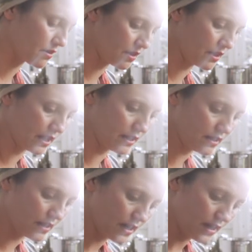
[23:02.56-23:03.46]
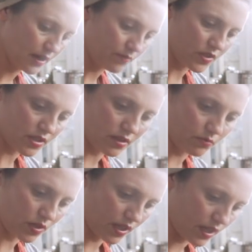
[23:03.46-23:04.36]
at the end. I'm just going to
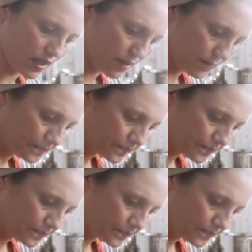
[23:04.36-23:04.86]
put it here.